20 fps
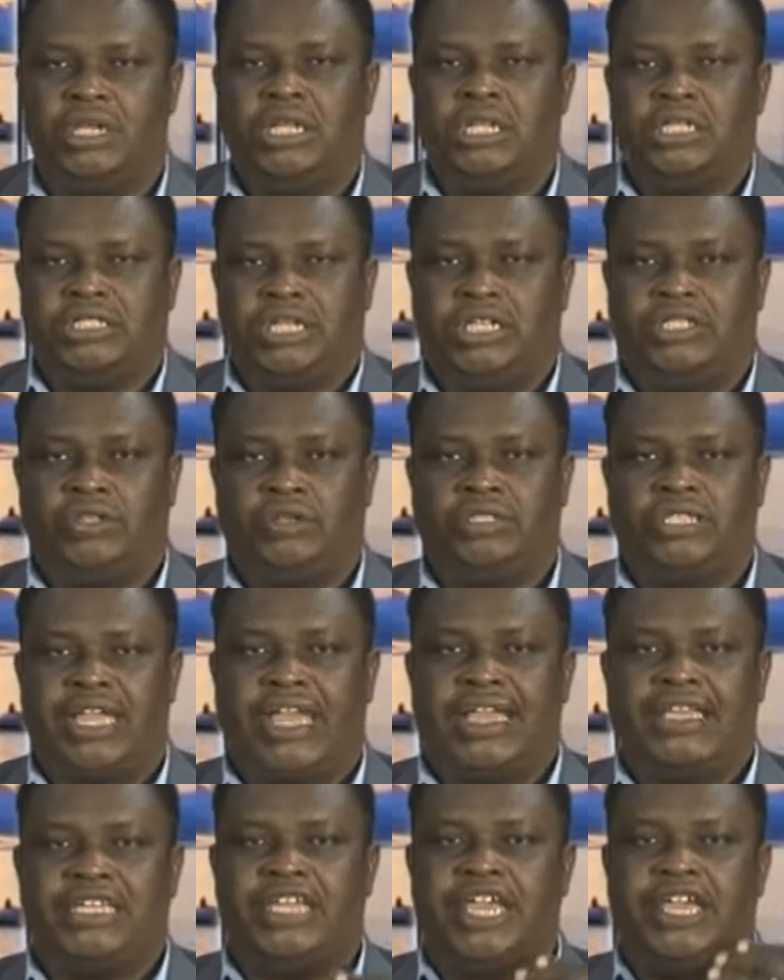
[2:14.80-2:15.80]
They don't
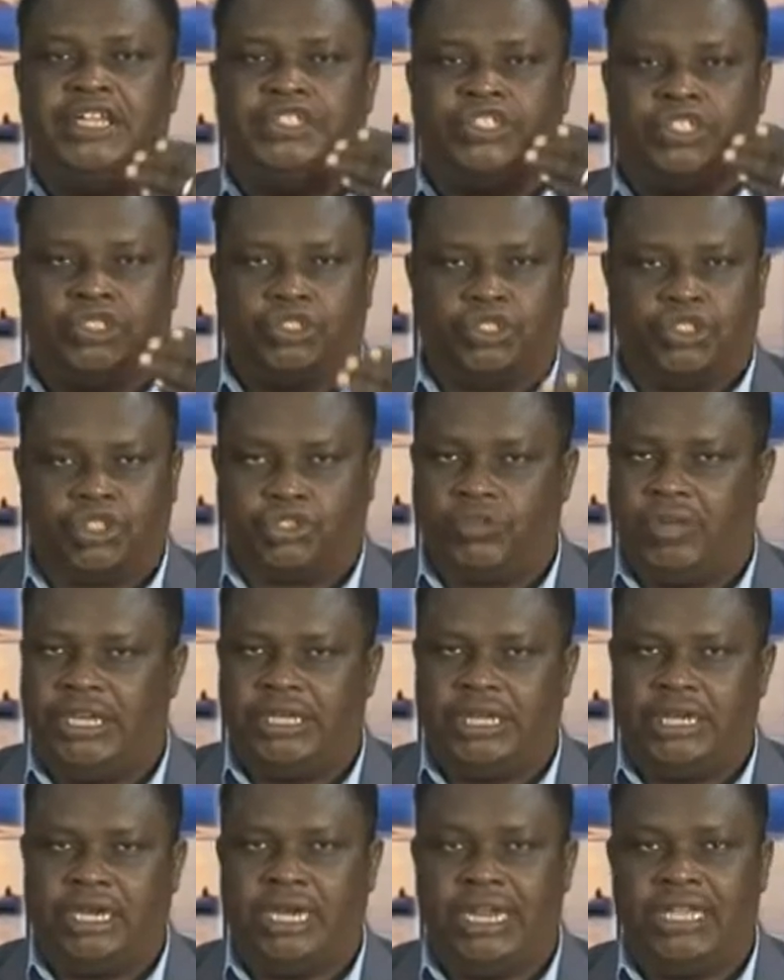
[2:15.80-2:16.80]
engage in
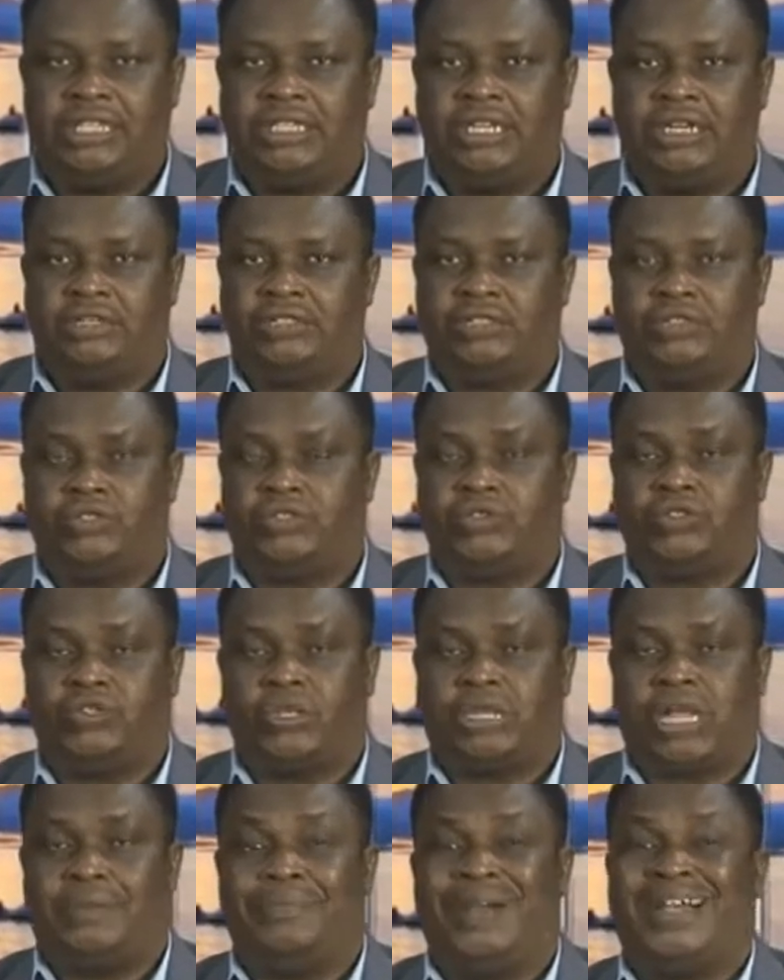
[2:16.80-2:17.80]
training, not to
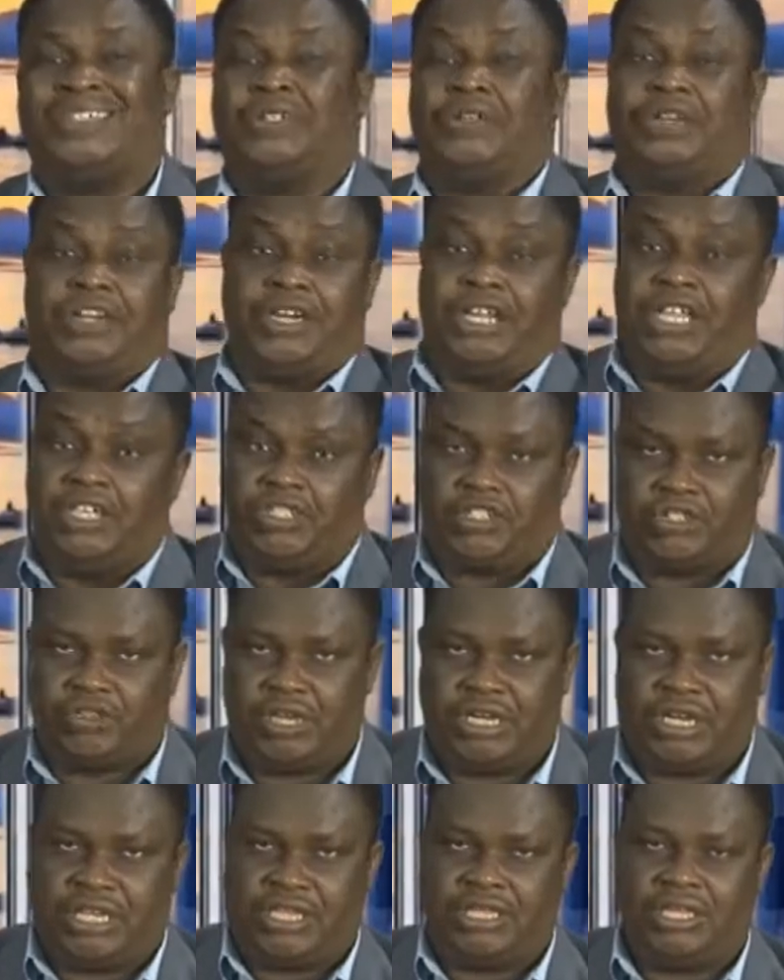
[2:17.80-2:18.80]
talk about
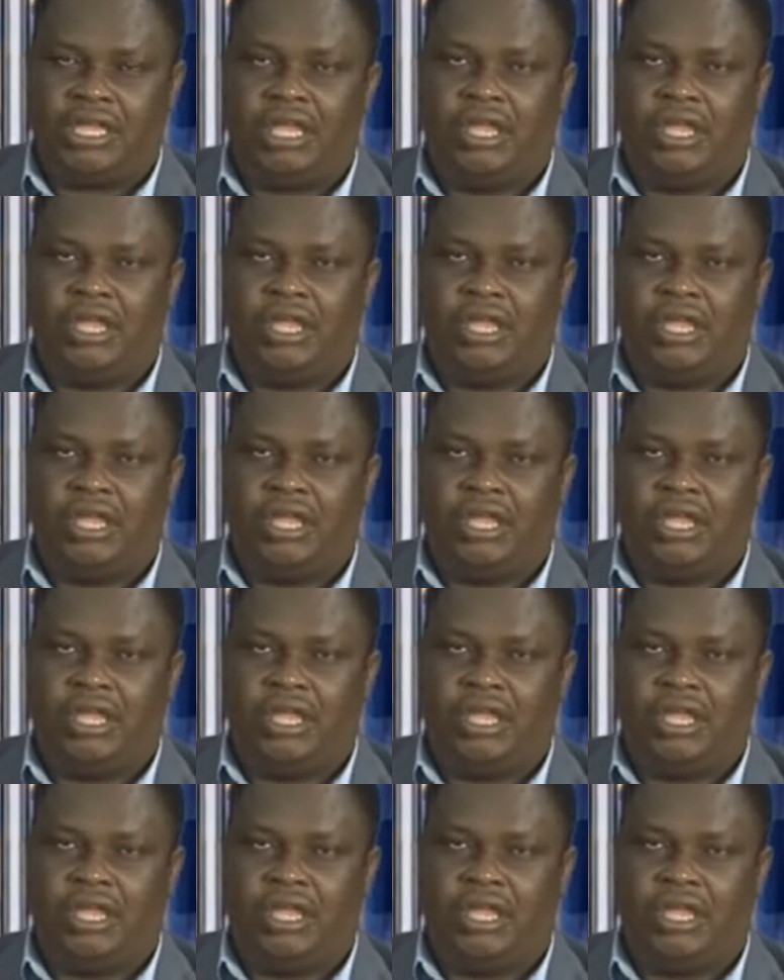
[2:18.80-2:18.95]
retraining.